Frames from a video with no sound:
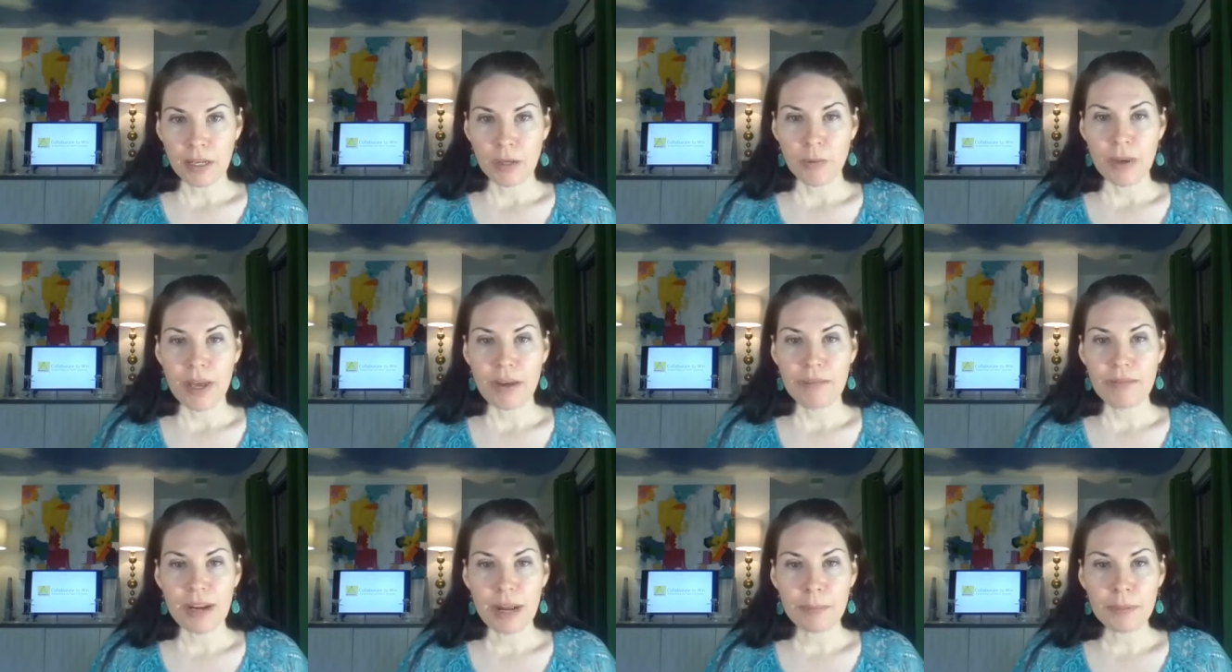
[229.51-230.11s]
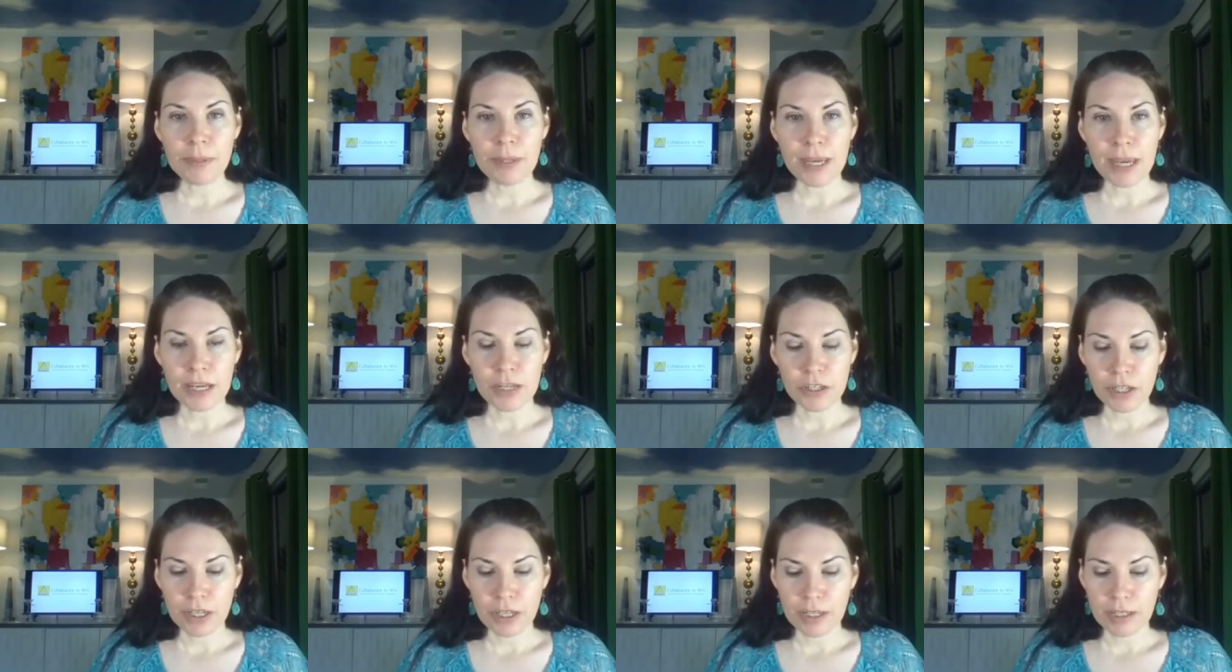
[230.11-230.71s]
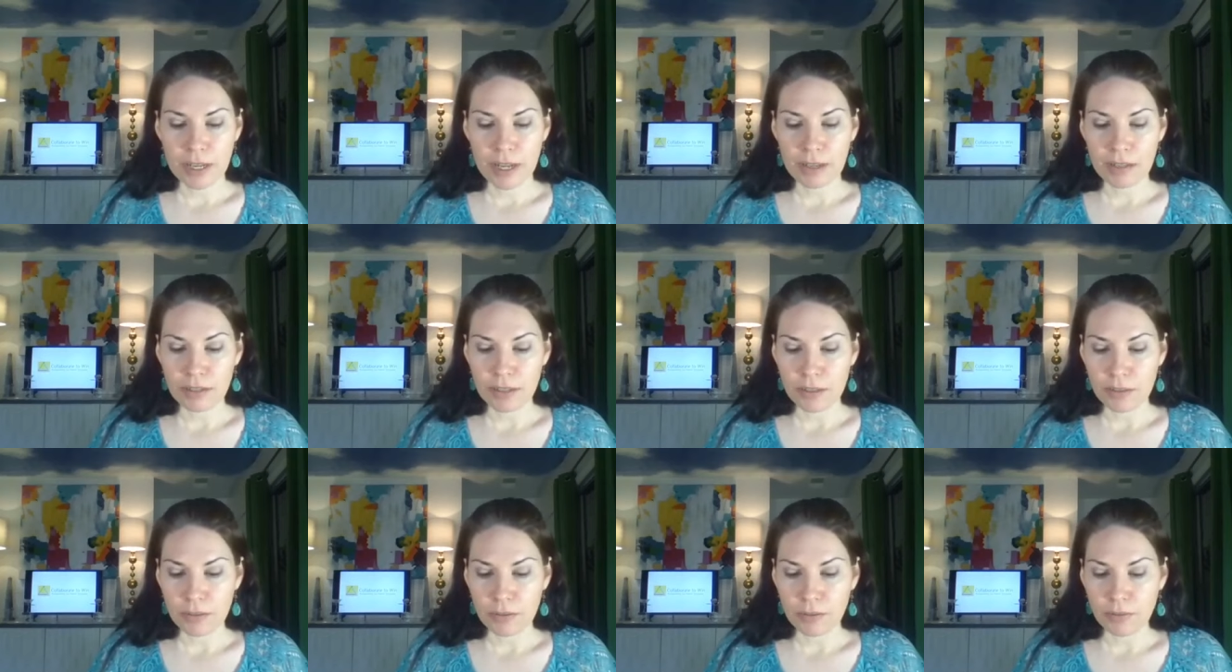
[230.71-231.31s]
We have an application that
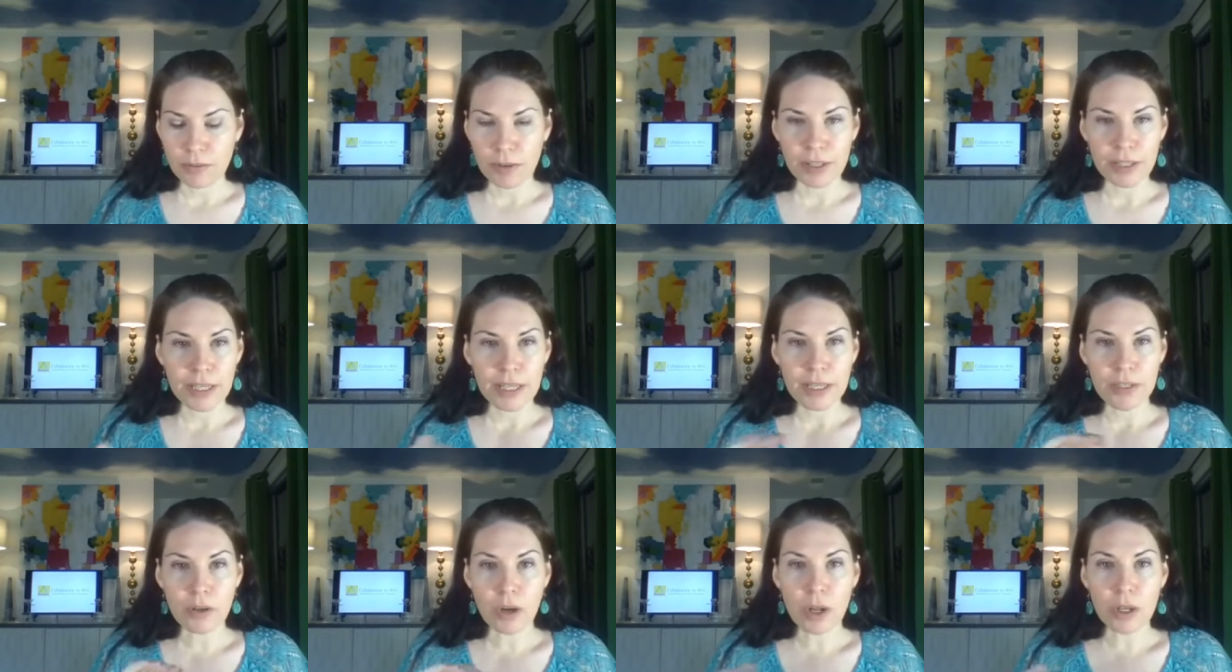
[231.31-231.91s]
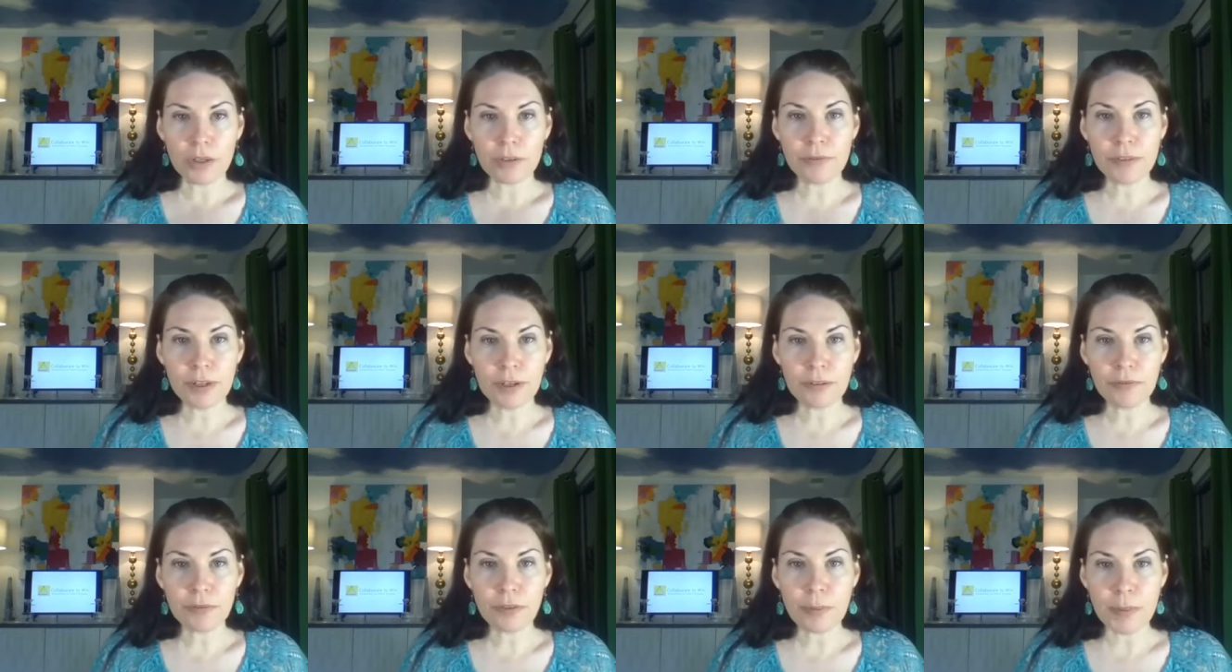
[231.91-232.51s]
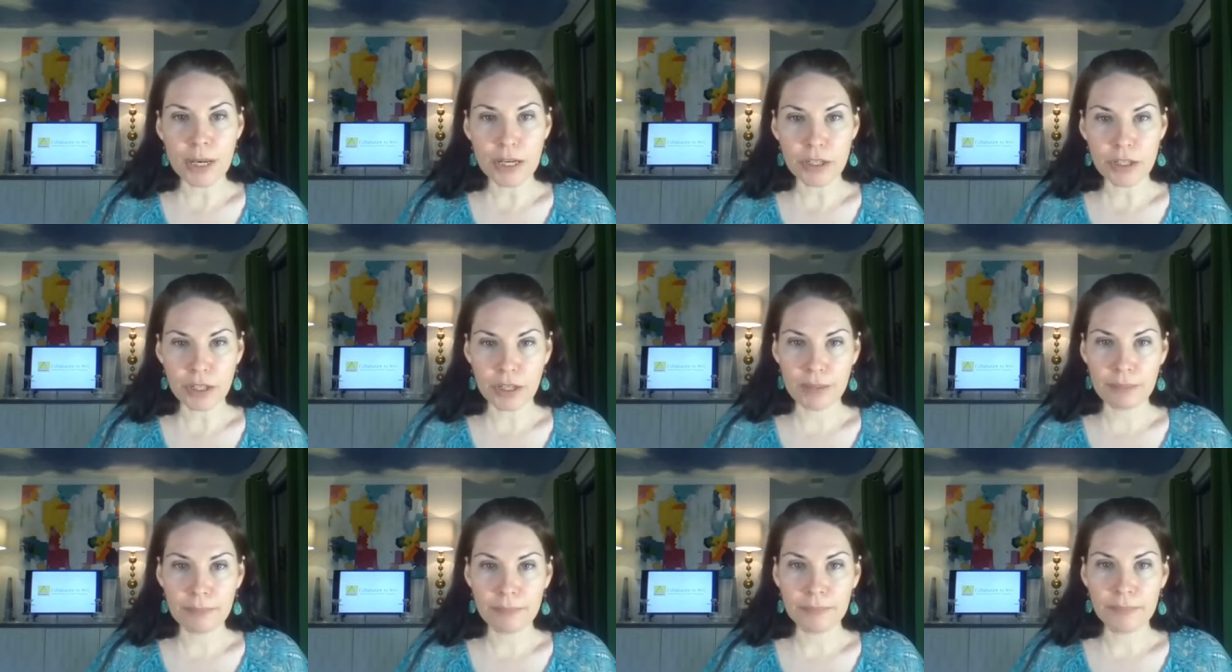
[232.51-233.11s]
you fill in all of your
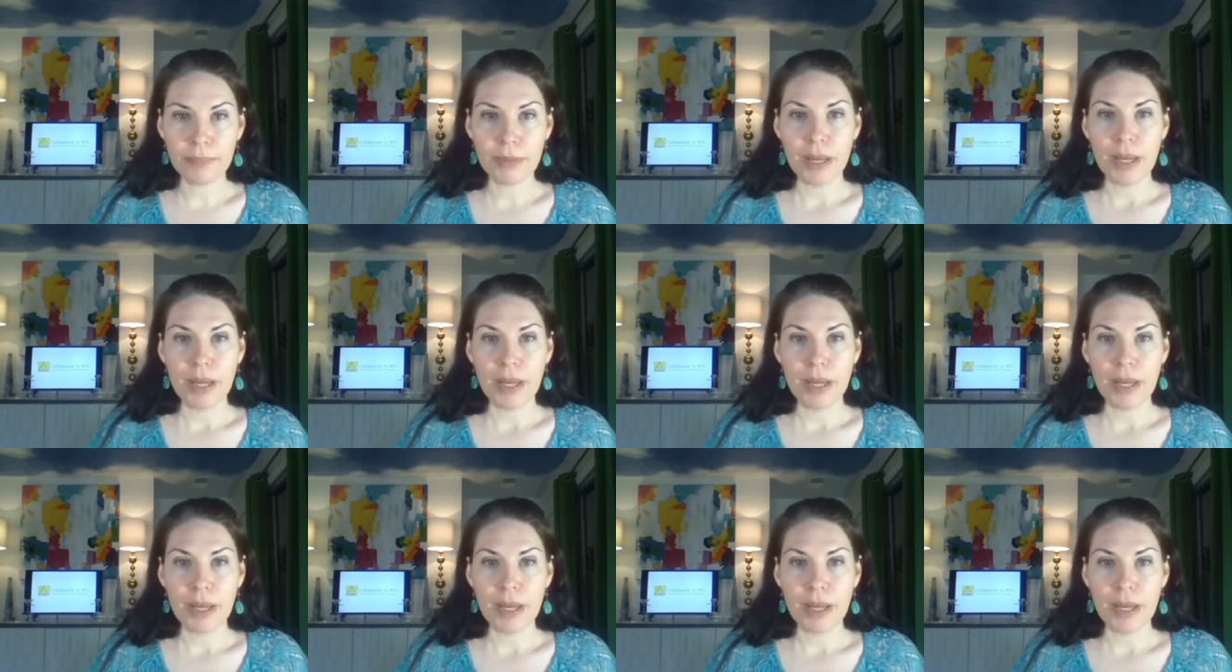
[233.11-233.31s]
information.